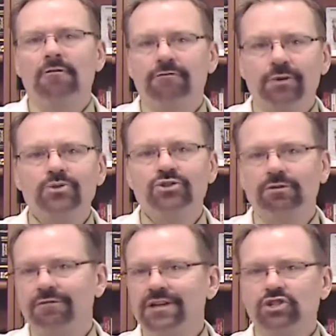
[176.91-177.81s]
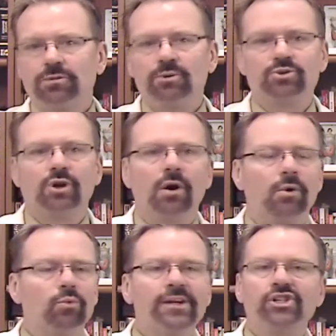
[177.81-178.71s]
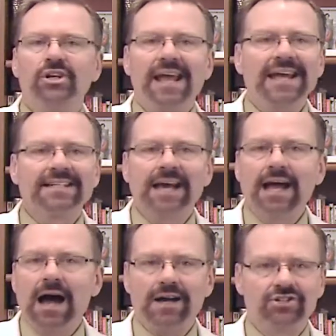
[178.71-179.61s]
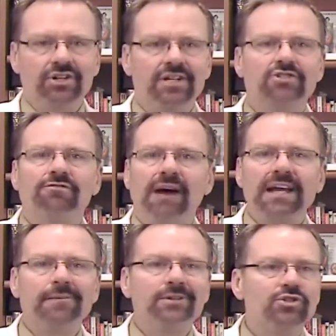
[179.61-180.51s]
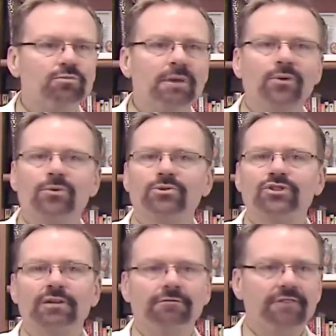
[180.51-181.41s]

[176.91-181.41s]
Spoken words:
Fruits and vegetables are rich in antioxidants, vitamins, minerals, and